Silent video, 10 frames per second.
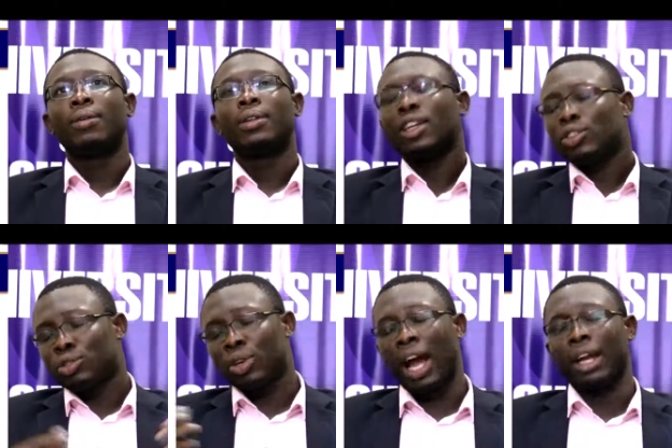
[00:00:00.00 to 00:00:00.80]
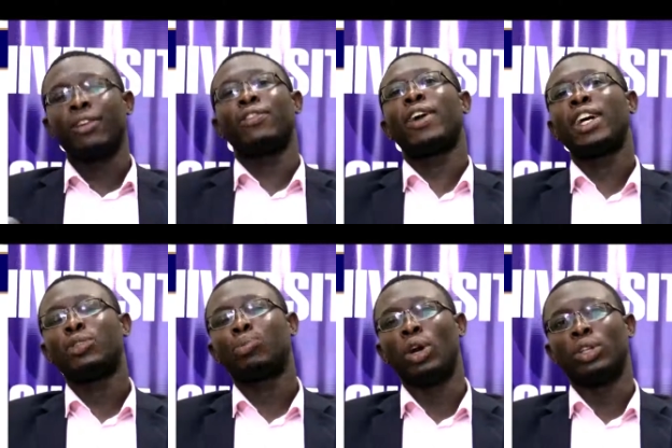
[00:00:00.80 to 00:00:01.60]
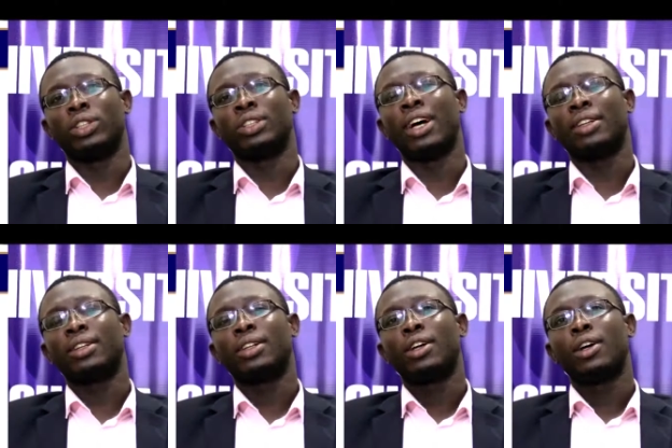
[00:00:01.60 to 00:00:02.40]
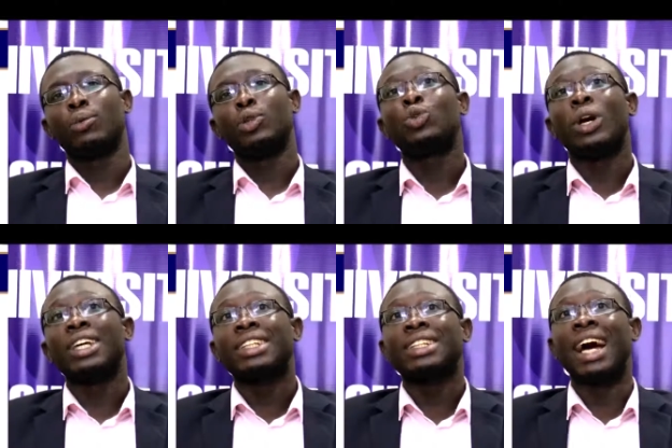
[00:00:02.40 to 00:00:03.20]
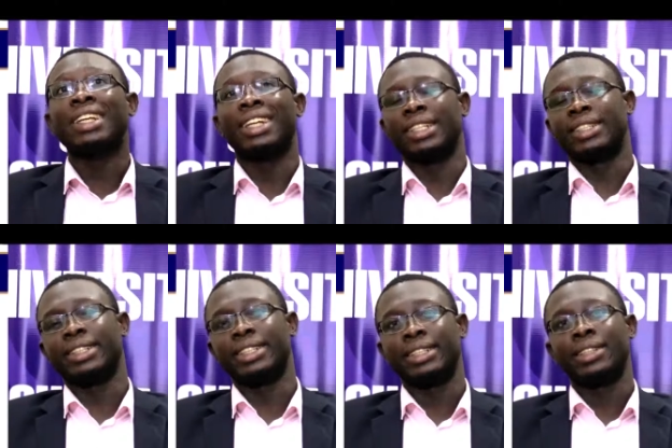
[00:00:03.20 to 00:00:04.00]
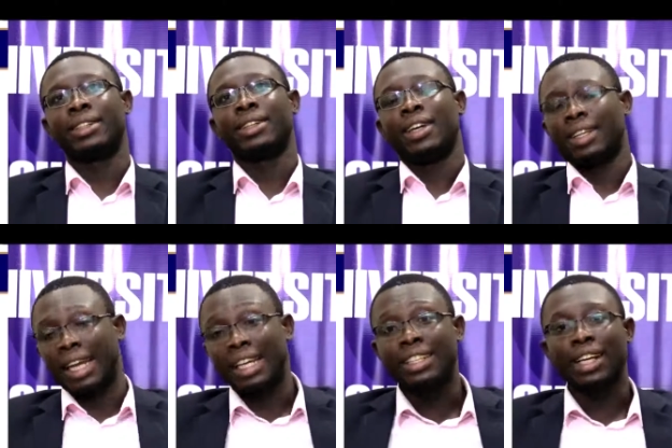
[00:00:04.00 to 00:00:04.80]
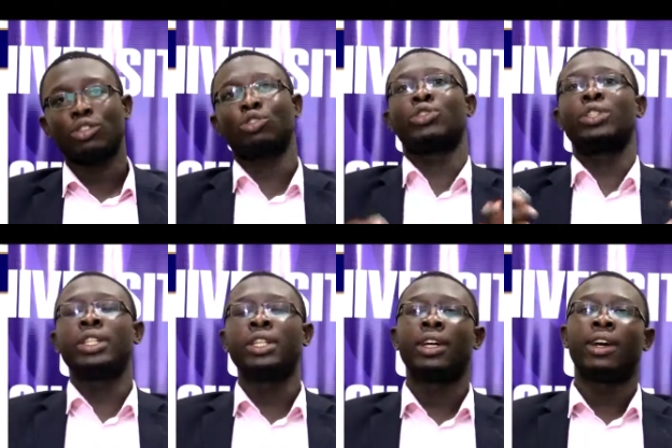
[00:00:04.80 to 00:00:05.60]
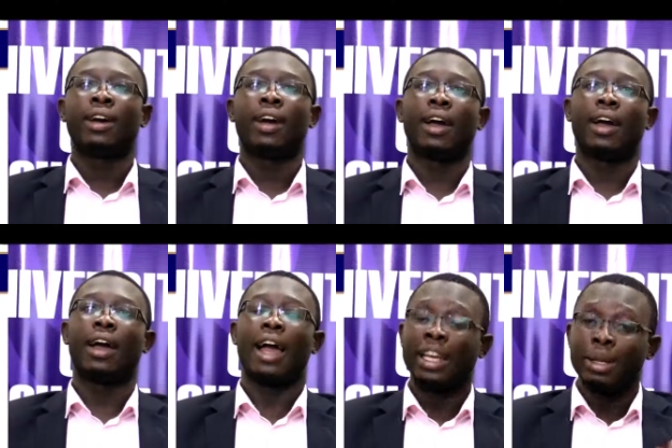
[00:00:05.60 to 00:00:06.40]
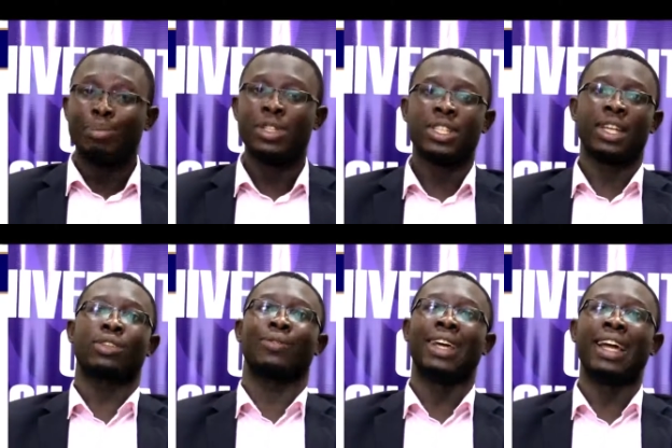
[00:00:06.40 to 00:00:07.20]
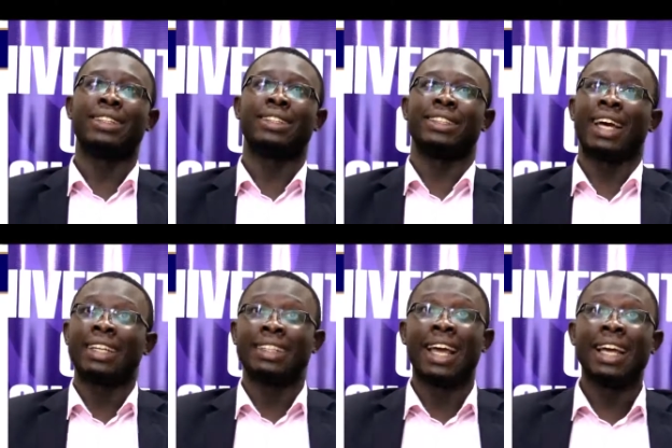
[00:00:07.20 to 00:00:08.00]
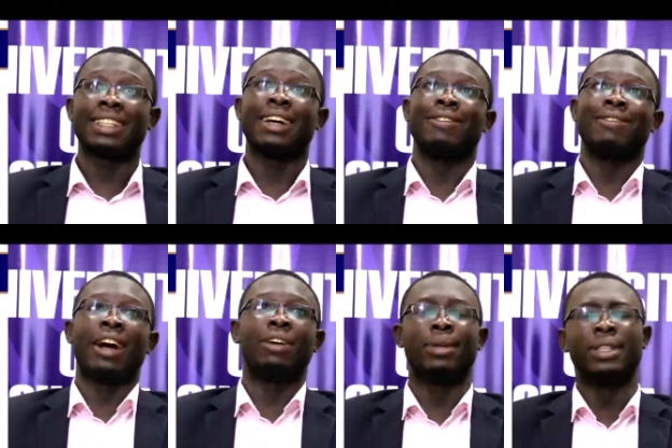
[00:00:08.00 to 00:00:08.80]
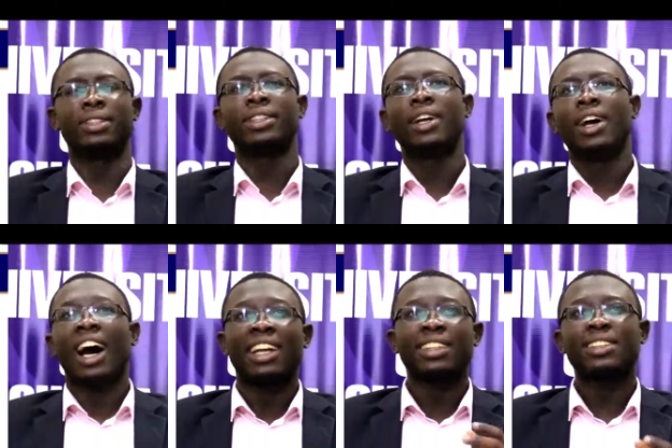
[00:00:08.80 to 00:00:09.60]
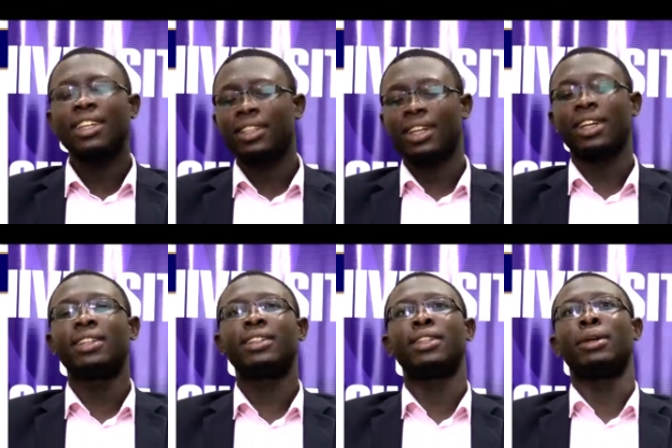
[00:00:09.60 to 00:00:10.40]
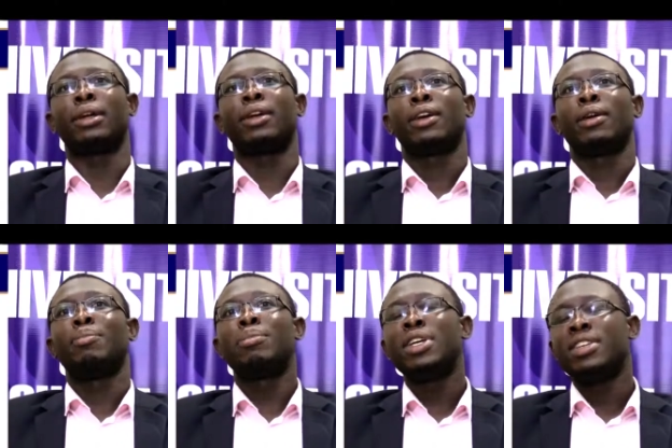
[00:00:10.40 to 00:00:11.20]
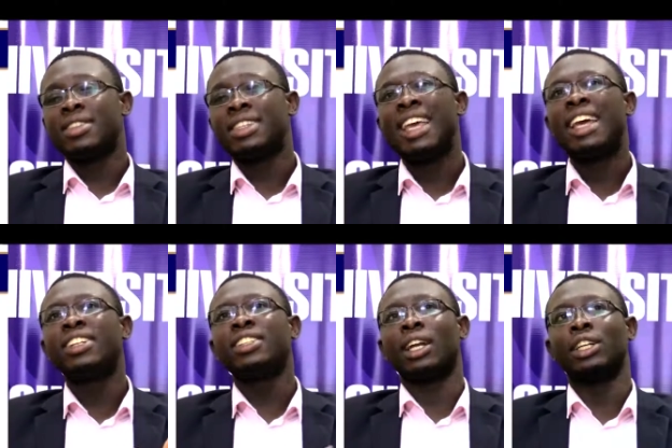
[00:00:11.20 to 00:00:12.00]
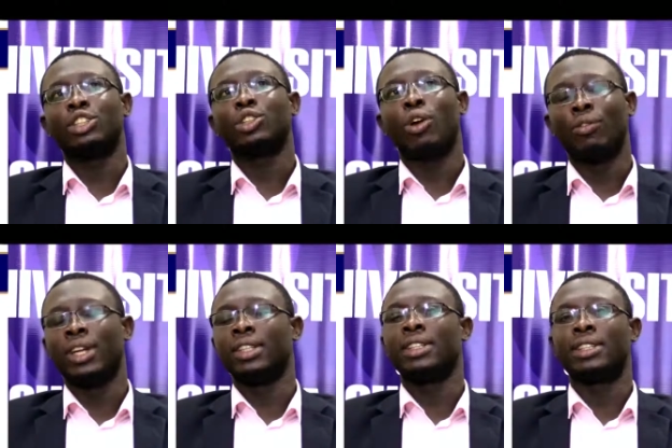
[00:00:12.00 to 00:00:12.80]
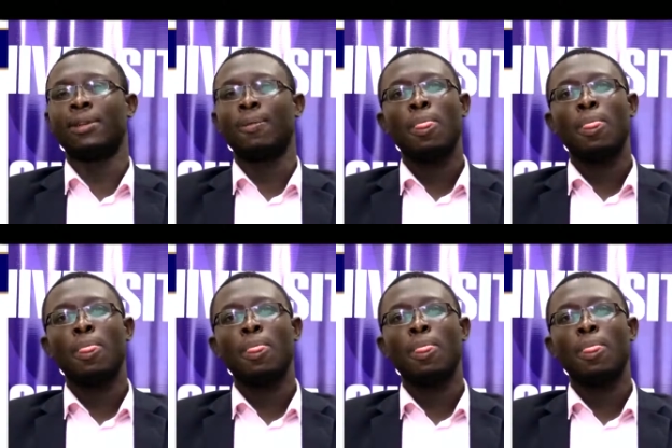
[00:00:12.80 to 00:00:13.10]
Let's try. The first point is that we should understand the entity, the industry, and the business of the entity, that is the environment. Understanding the entity means gaining knowledge of the entity.